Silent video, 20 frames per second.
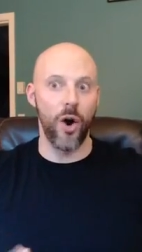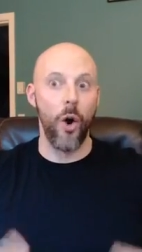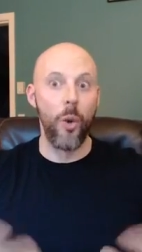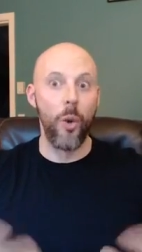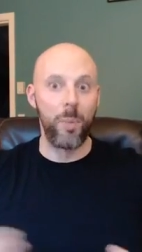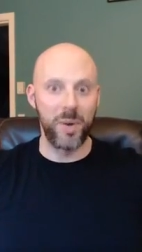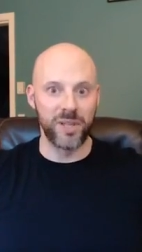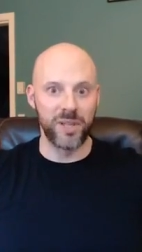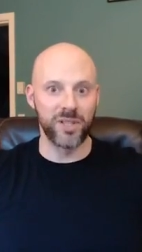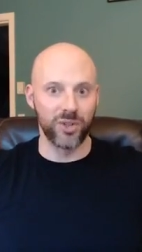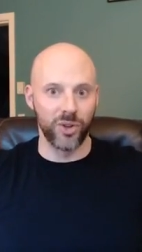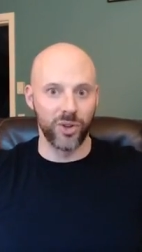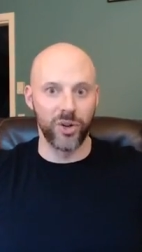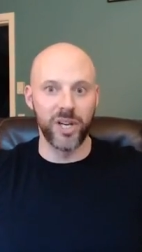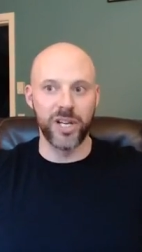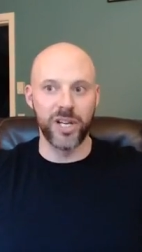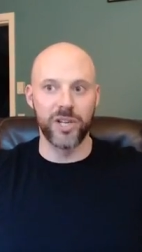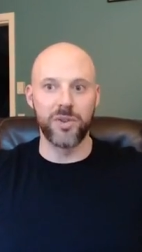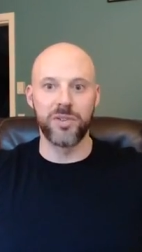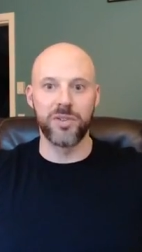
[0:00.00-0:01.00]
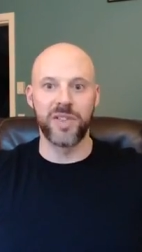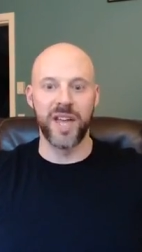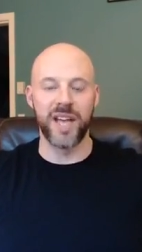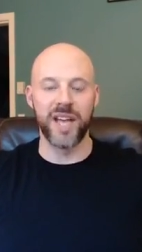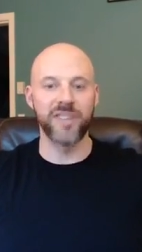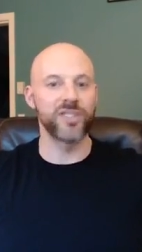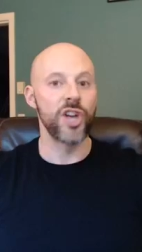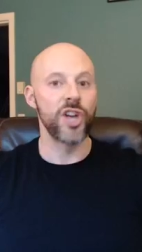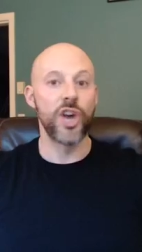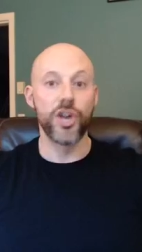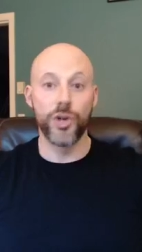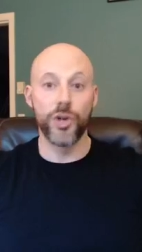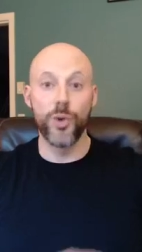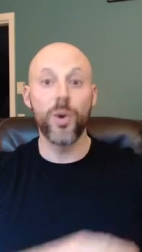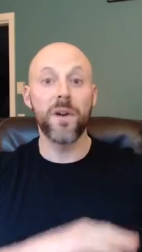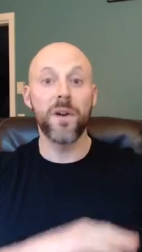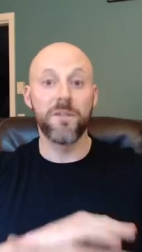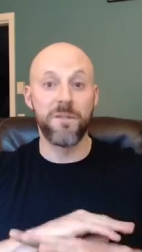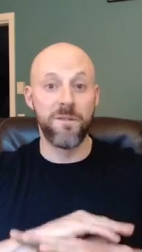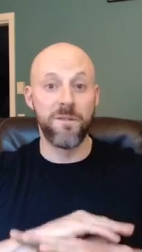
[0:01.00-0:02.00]
open to learning new things, you
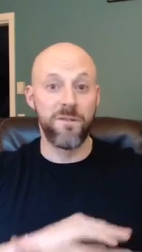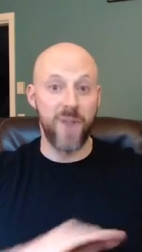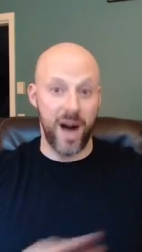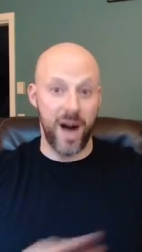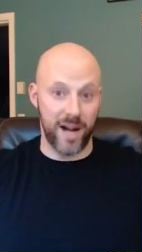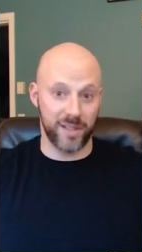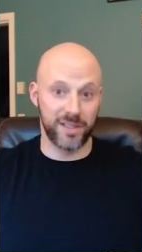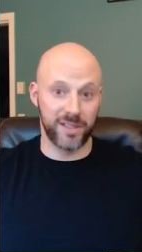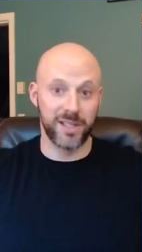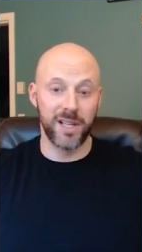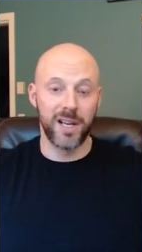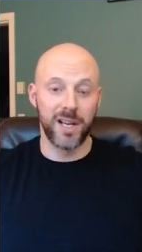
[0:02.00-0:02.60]
are fucked.